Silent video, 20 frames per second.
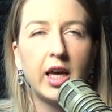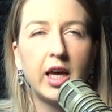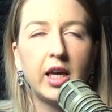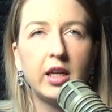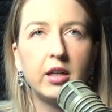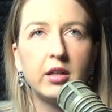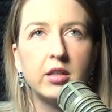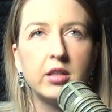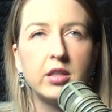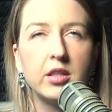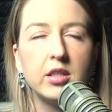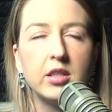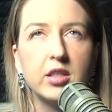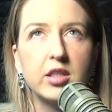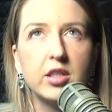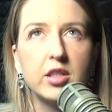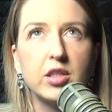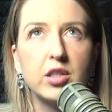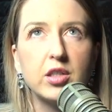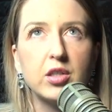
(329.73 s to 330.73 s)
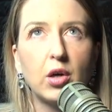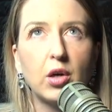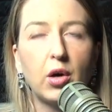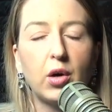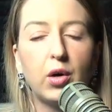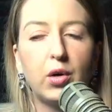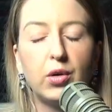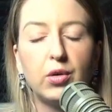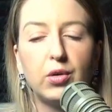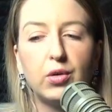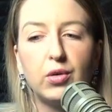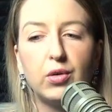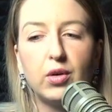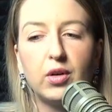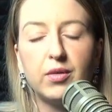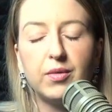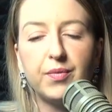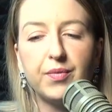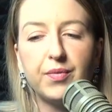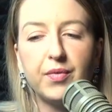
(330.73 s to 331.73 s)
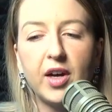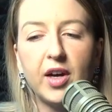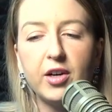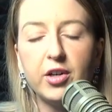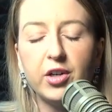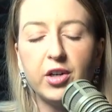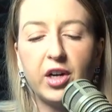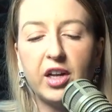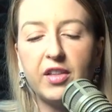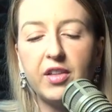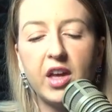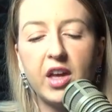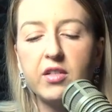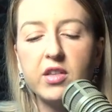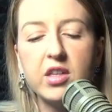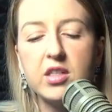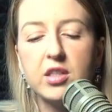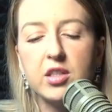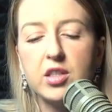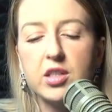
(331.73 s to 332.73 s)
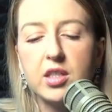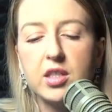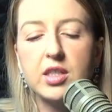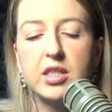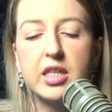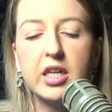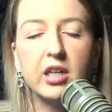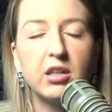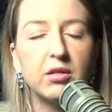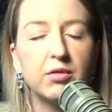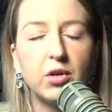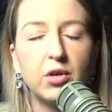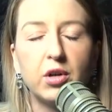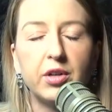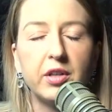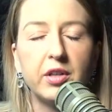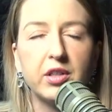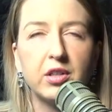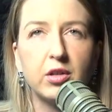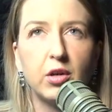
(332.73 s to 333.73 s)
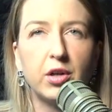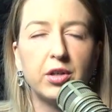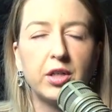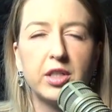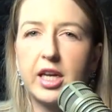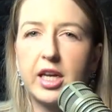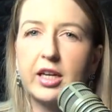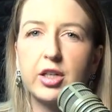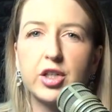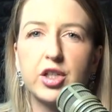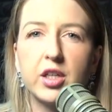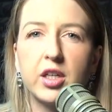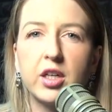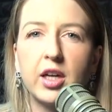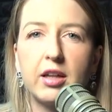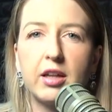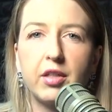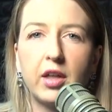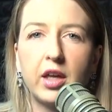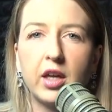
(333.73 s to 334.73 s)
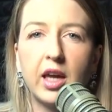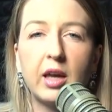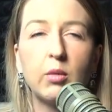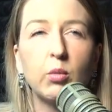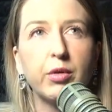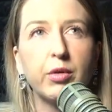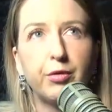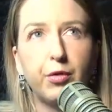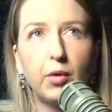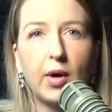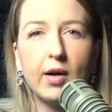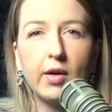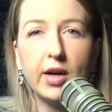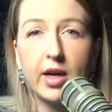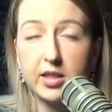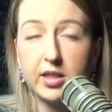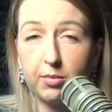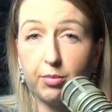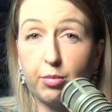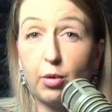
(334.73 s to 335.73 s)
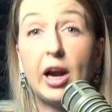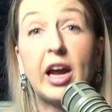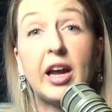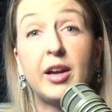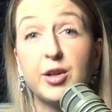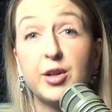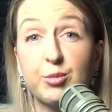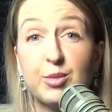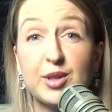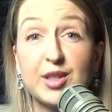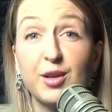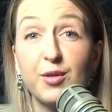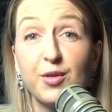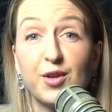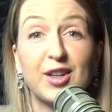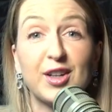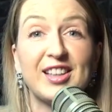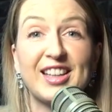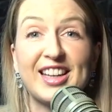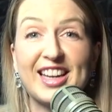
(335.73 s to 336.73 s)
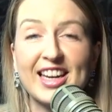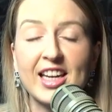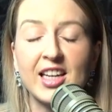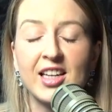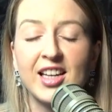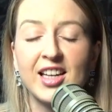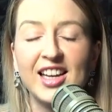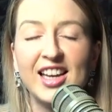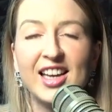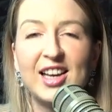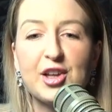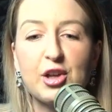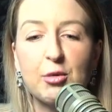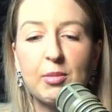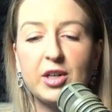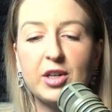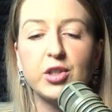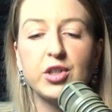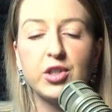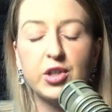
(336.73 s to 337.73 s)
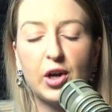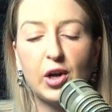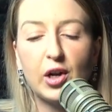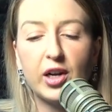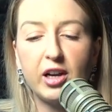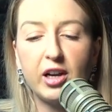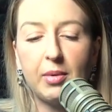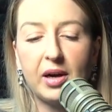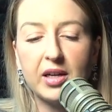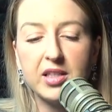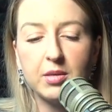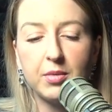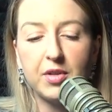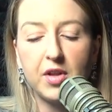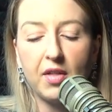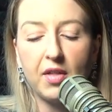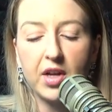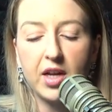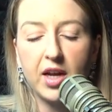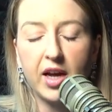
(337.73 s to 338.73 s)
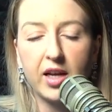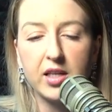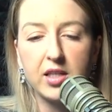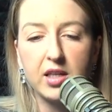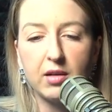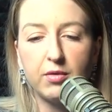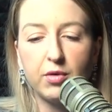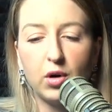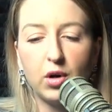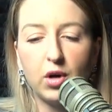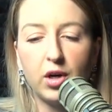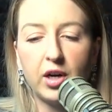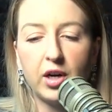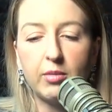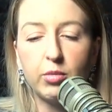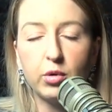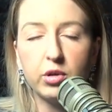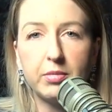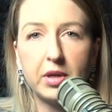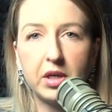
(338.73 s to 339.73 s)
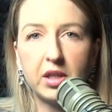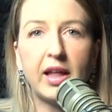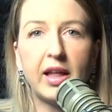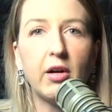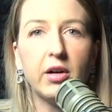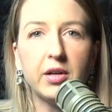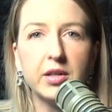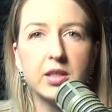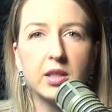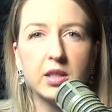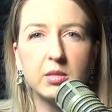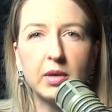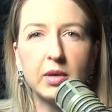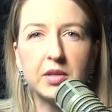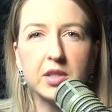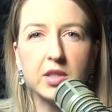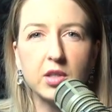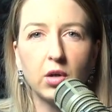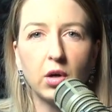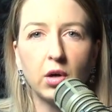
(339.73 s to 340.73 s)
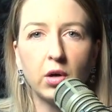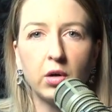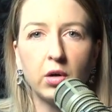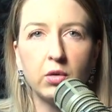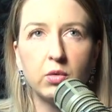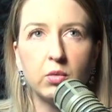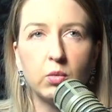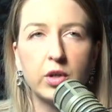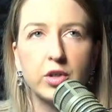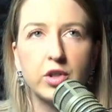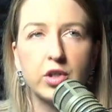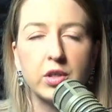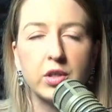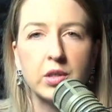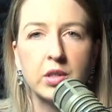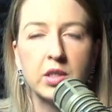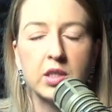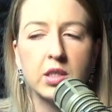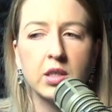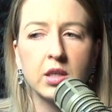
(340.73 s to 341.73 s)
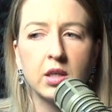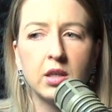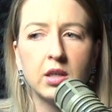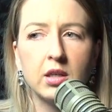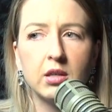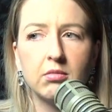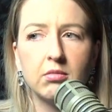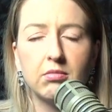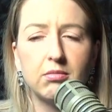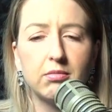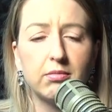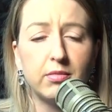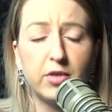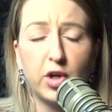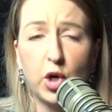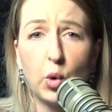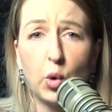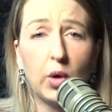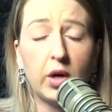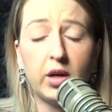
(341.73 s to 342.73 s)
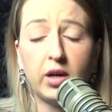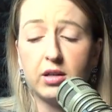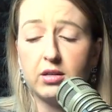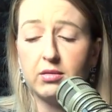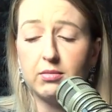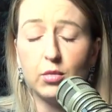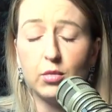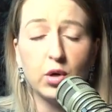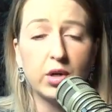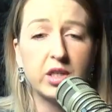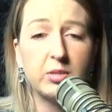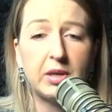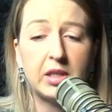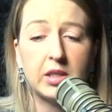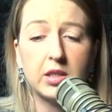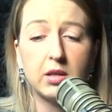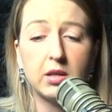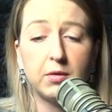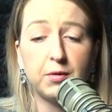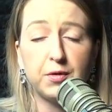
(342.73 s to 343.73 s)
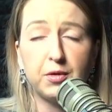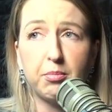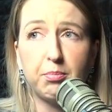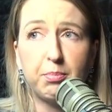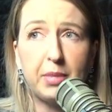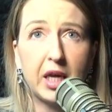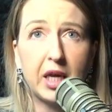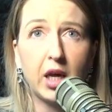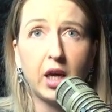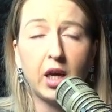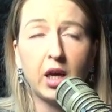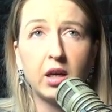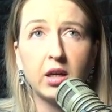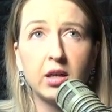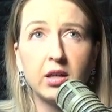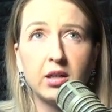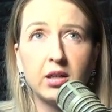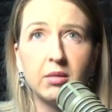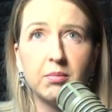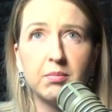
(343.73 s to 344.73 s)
And so I don't know. And there's just this negative connotation, I think. And with Ferrari as a brand specifically, you mentioned earlier about some of the other cars I've got. I bought a McLaren 6 months ago, mm-hmm, which is newer, more expensive, bigger,